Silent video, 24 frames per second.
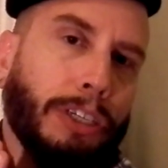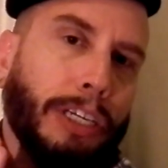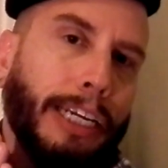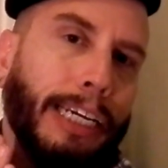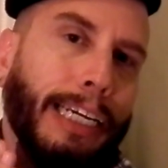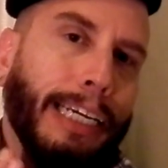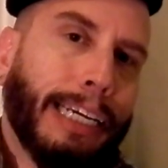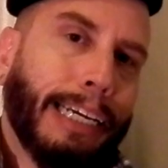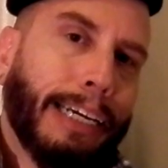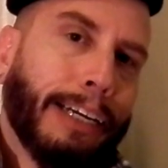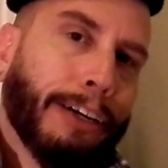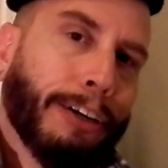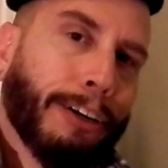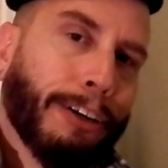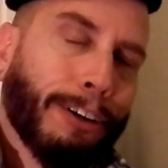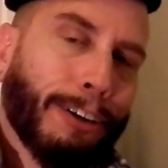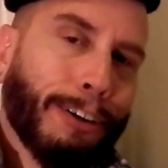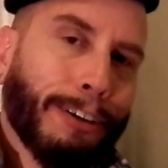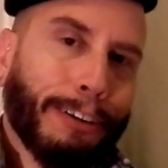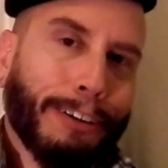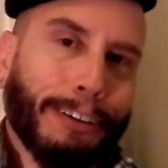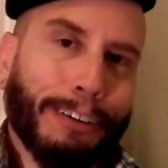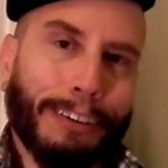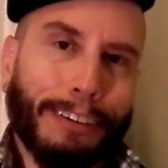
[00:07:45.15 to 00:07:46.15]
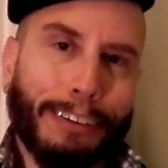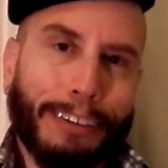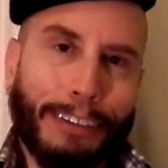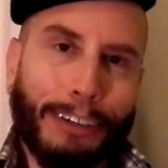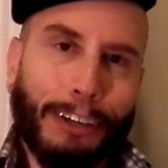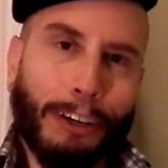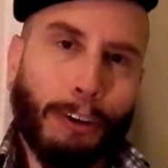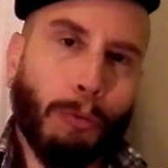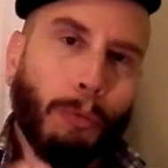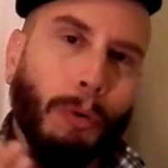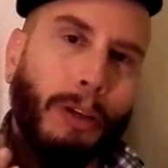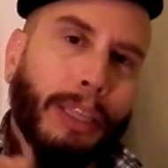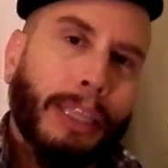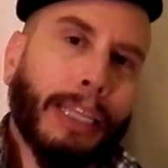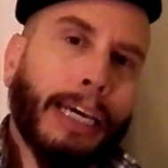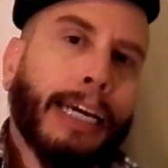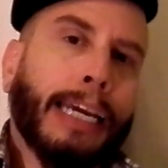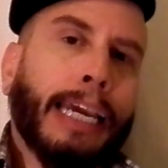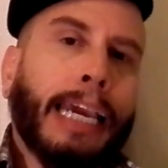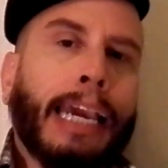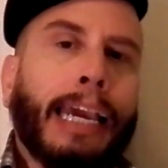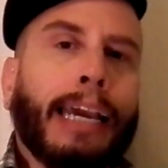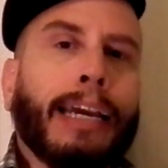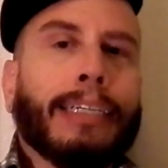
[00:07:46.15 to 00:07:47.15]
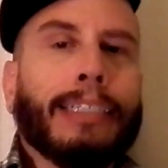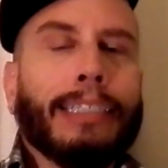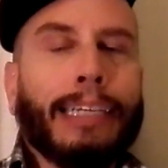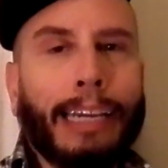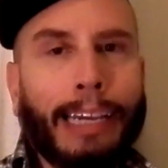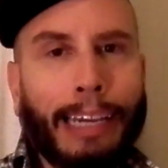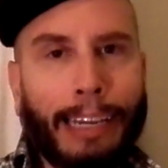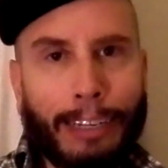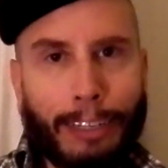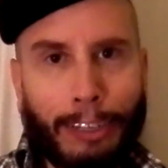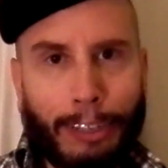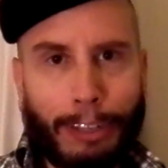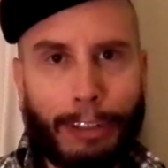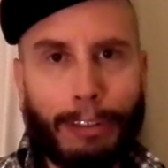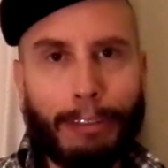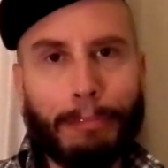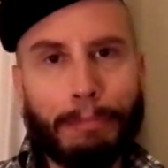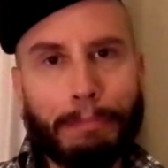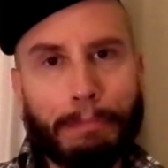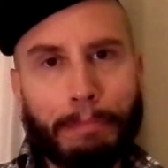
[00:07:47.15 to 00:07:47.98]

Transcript: hear what they can't handle.